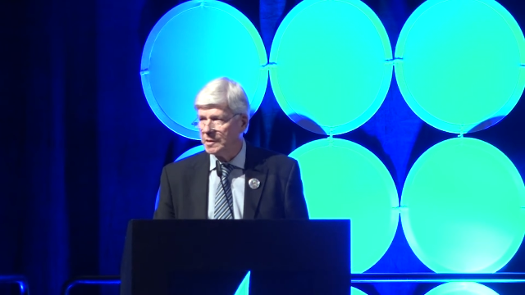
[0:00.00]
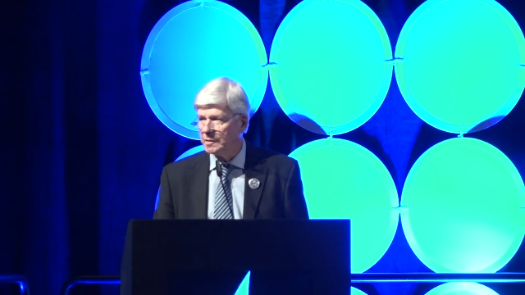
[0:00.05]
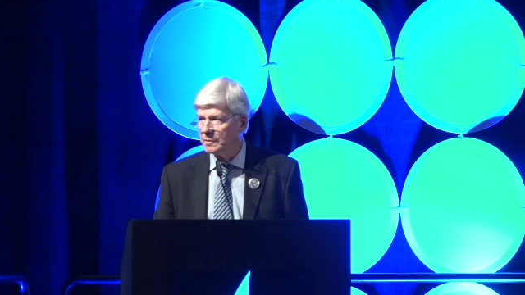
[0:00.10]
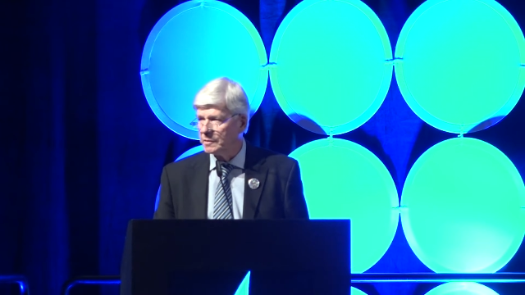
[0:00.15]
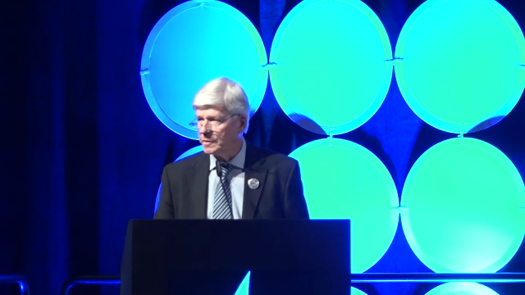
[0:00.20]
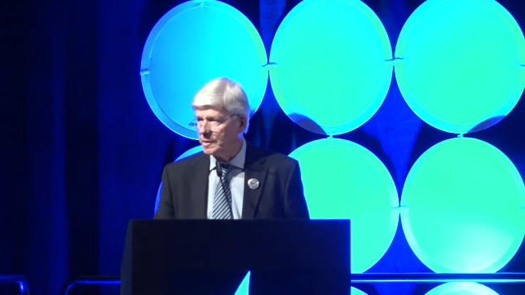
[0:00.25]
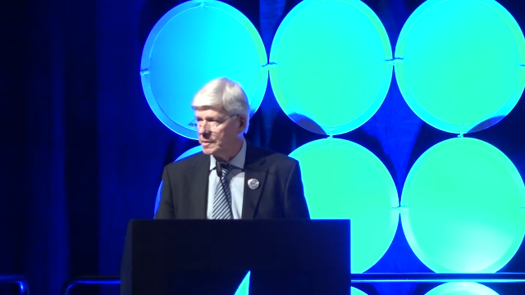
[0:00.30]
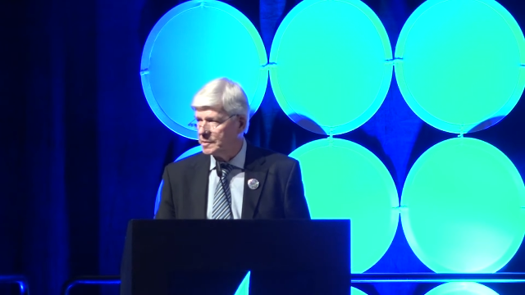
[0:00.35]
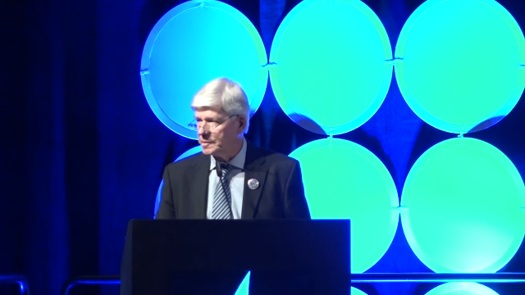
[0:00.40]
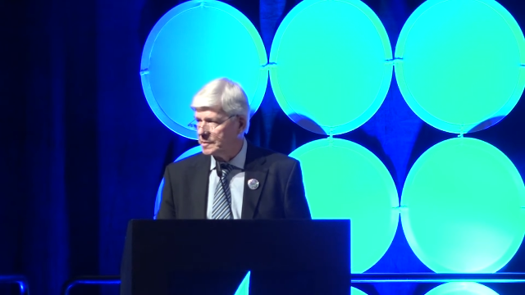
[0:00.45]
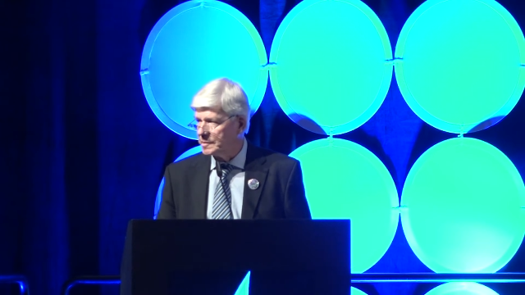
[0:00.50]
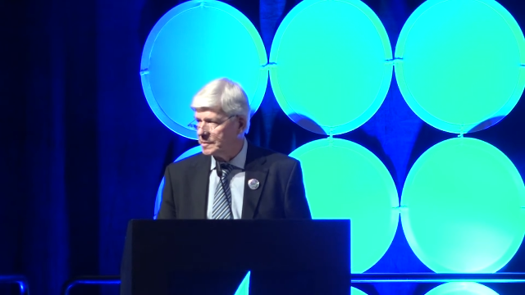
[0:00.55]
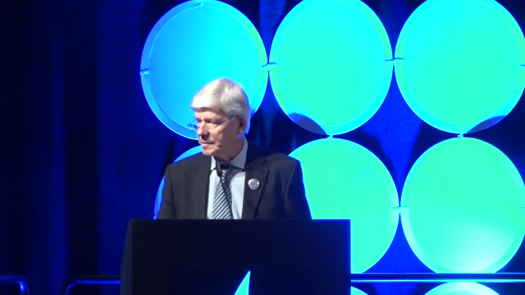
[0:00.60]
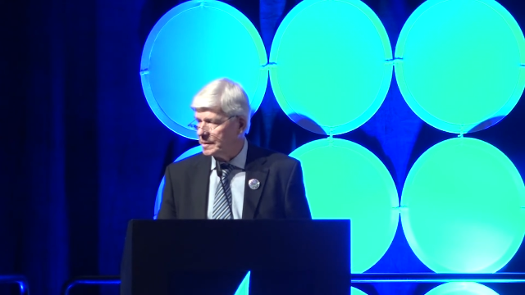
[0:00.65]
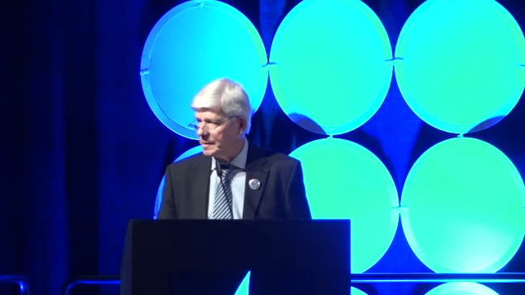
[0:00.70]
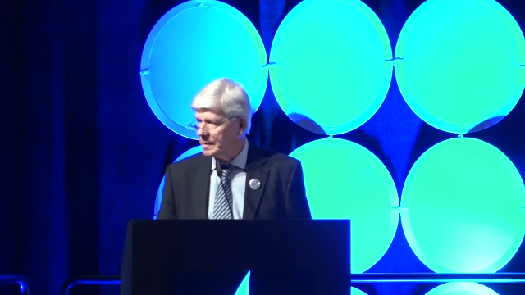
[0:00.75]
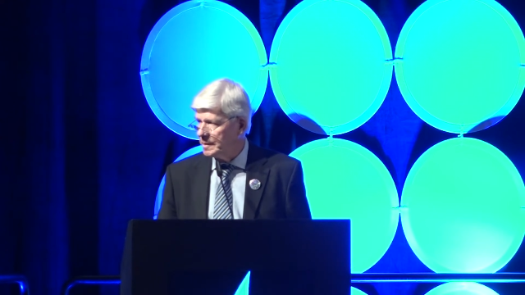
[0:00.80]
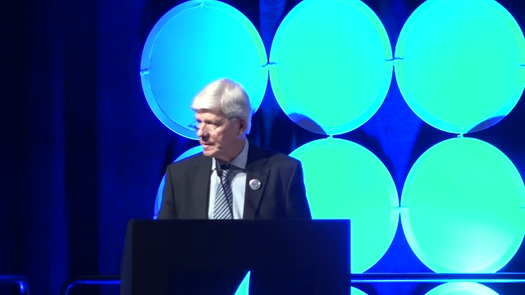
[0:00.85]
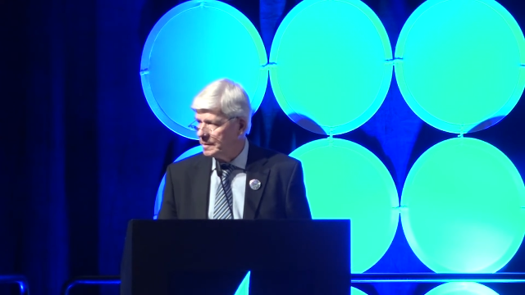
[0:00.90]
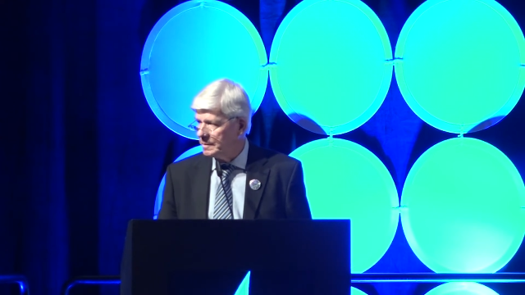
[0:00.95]
increases
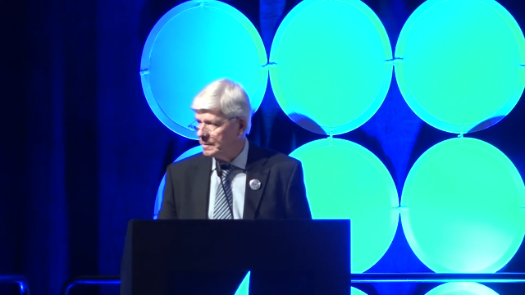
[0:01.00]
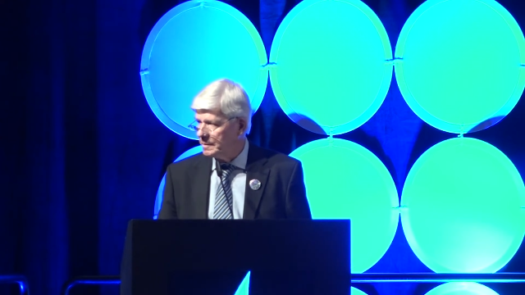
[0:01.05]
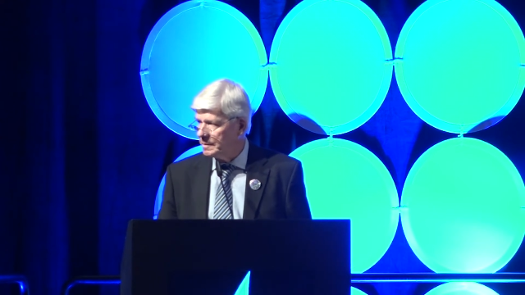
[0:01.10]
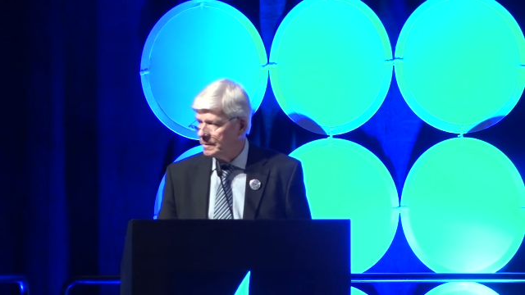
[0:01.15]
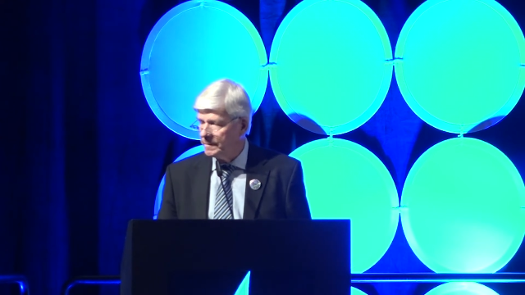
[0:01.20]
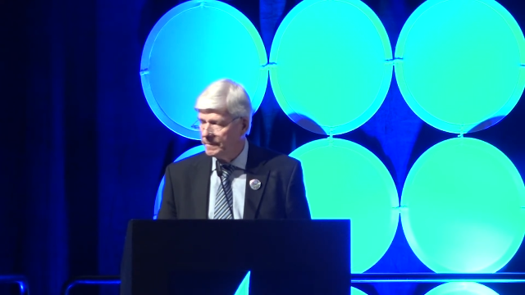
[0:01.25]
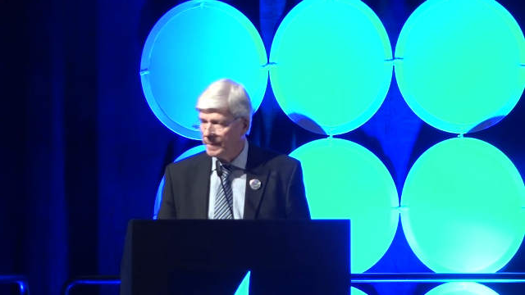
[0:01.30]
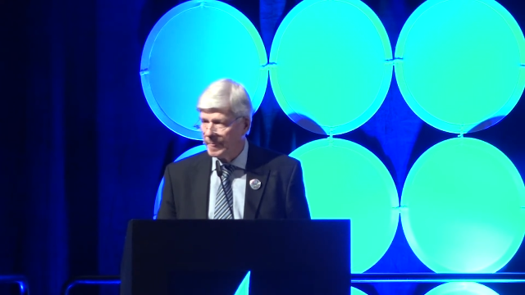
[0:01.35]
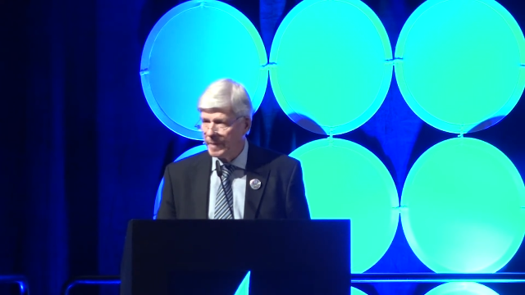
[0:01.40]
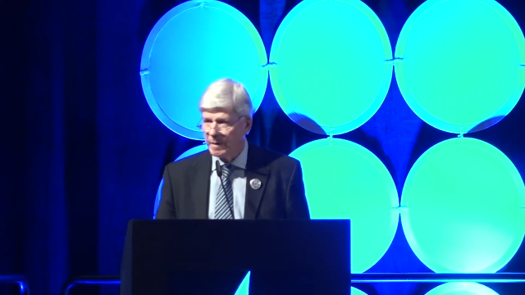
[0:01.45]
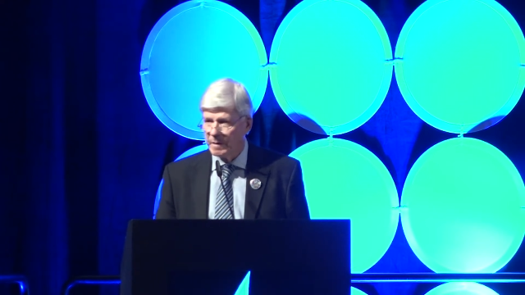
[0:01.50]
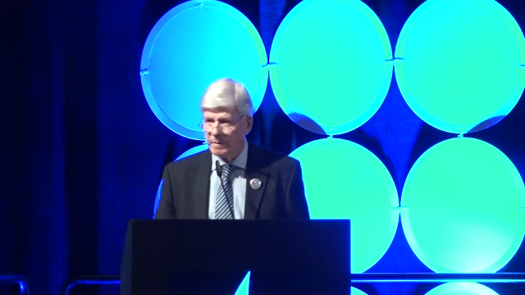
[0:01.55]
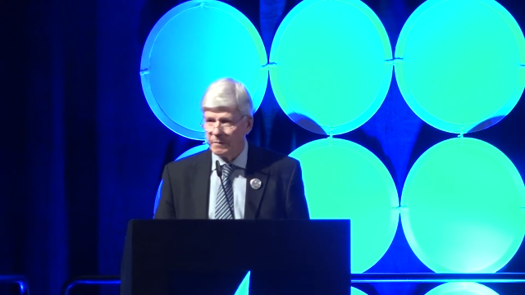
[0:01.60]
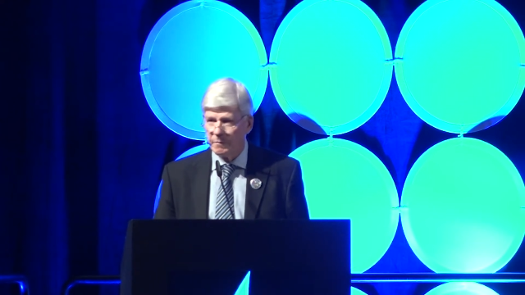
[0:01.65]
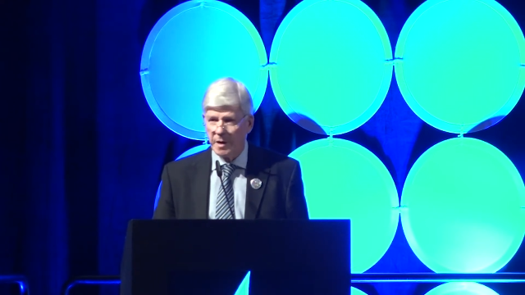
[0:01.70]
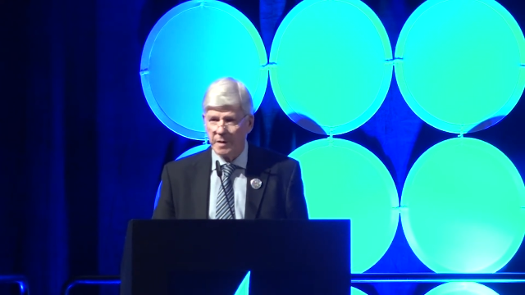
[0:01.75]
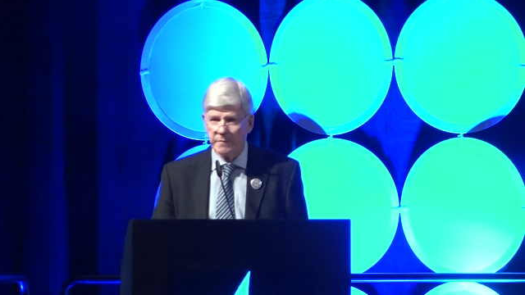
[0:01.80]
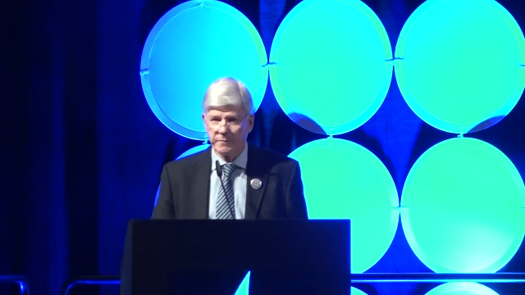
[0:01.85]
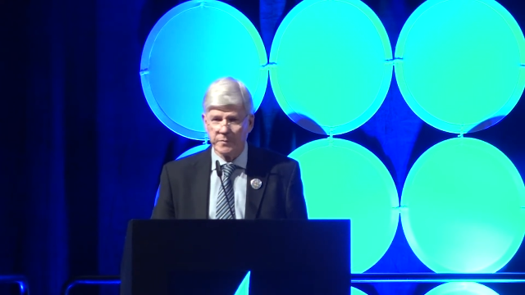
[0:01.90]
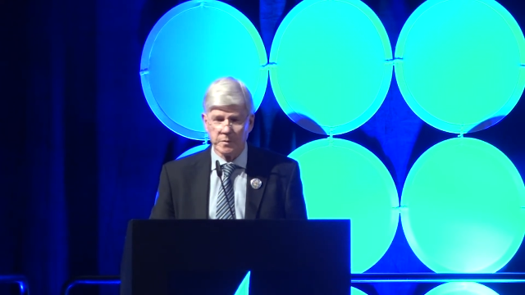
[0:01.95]
in
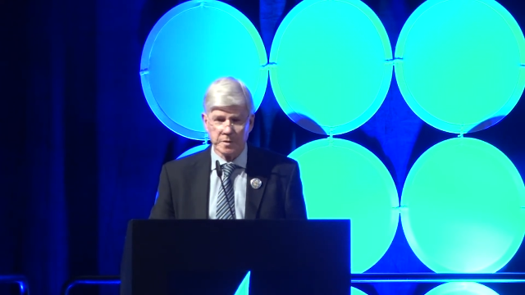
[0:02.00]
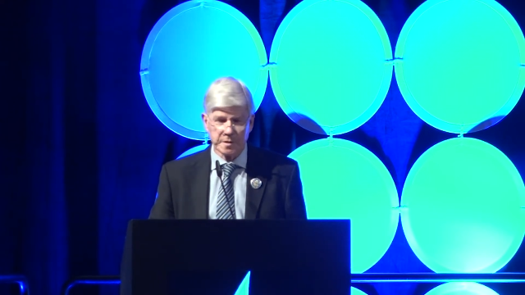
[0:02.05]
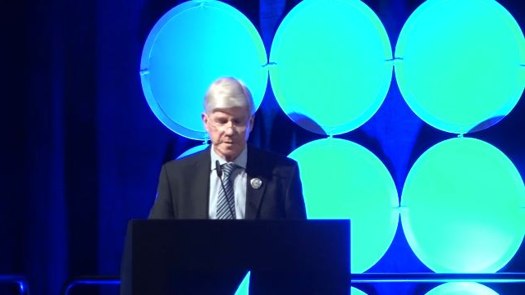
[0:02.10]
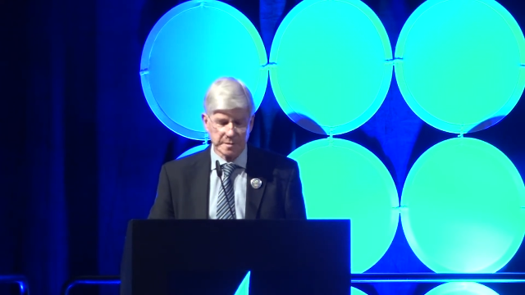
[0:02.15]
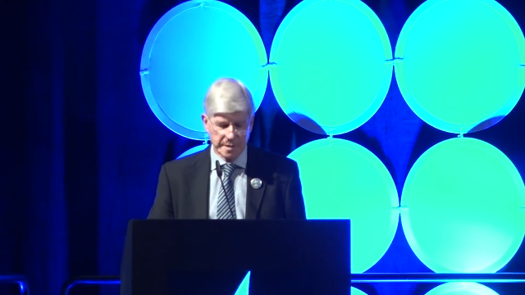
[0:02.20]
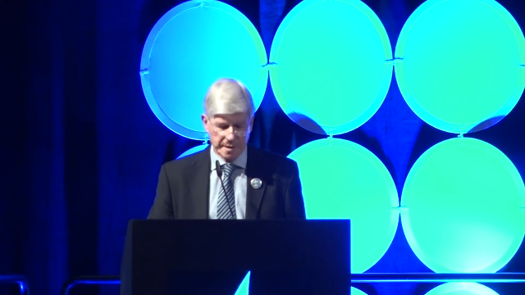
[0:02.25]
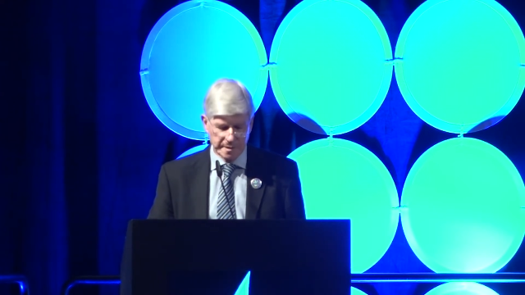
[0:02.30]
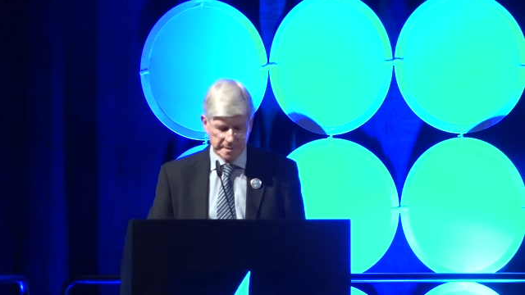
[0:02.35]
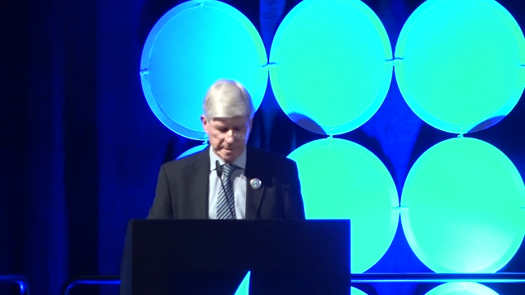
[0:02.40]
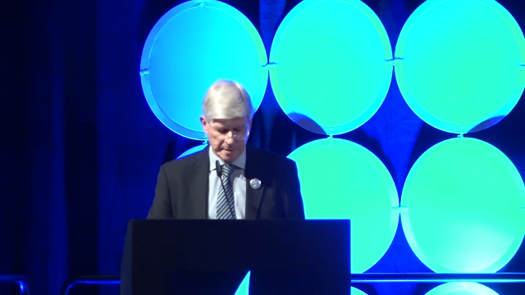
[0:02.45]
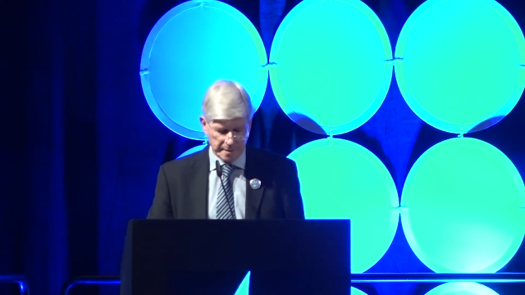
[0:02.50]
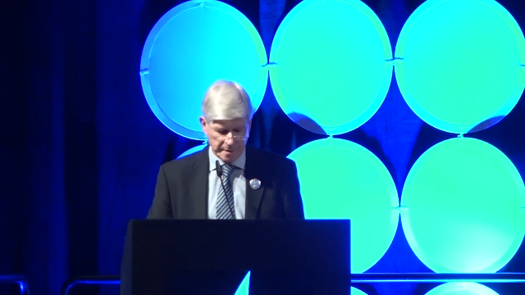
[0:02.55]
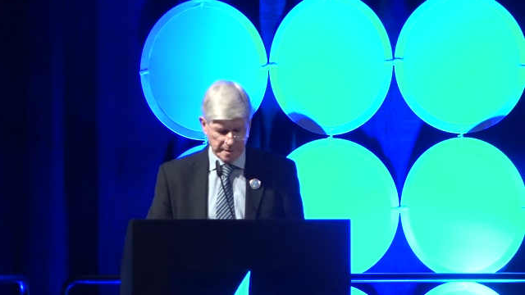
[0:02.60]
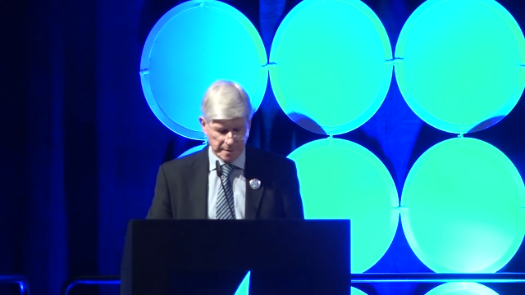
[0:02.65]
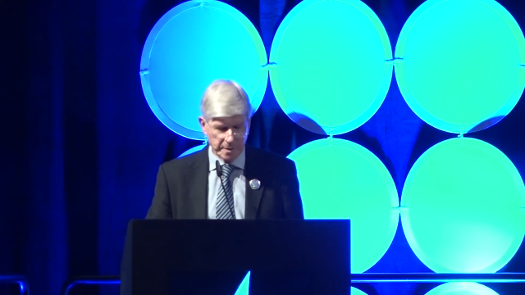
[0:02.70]
rainfall intensity,